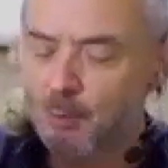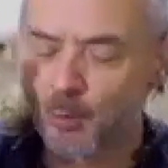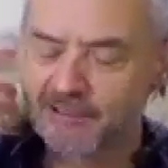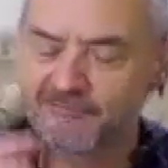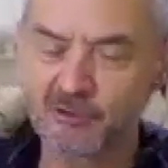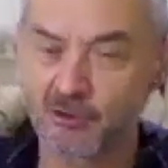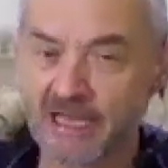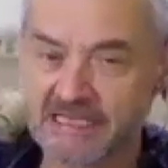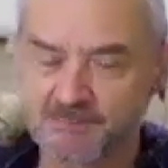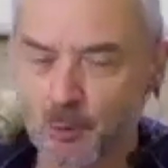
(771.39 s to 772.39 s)
Wherever your
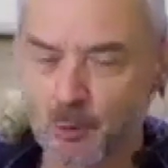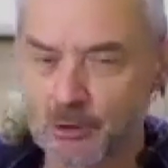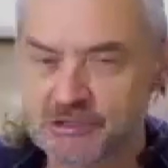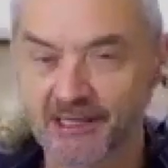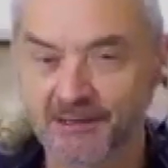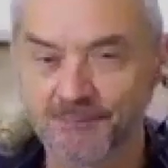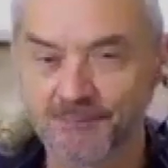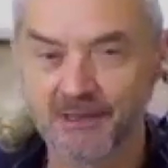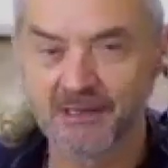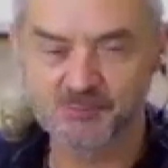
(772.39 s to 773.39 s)
eyes are pointing
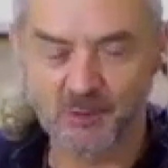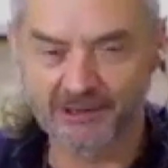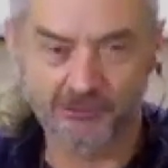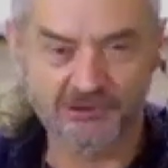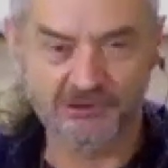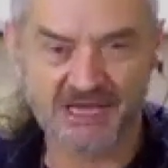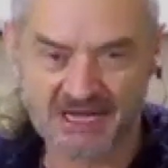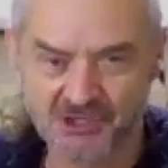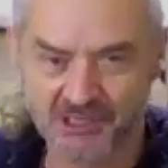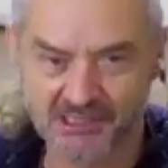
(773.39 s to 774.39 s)
is where your
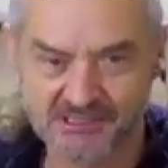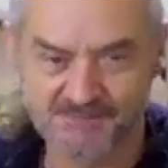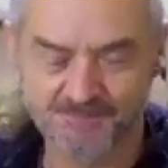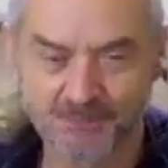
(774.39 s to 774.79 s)
attention is.